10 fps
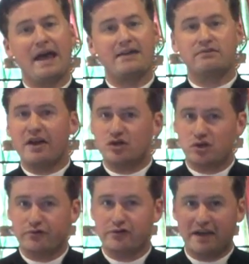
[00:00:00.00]
And the
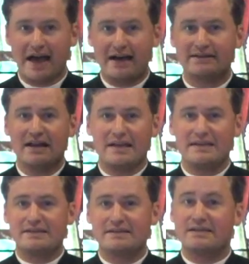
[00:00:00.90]
vesture for that
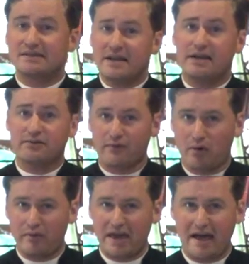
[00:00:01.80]
is distinct from
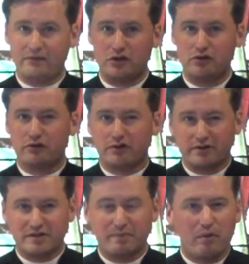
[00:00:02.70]
what we have in the
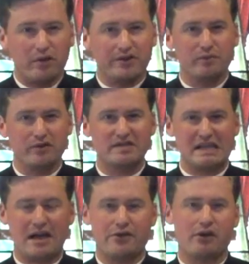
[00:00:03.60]
Eucharist, but we'll, we'll
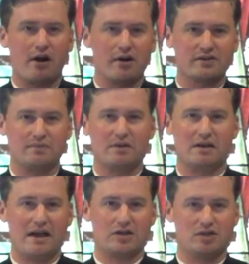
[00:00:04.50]
see how there are some
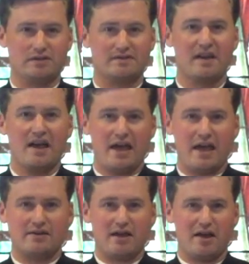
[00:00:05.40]
connections
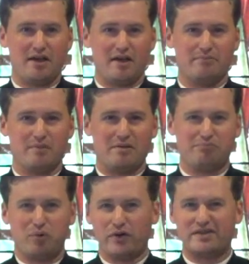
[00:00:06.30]
and, uh, and,
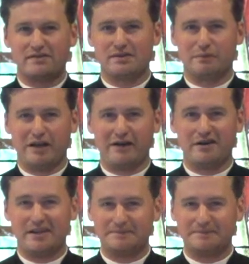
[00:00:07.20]
and points of similarity.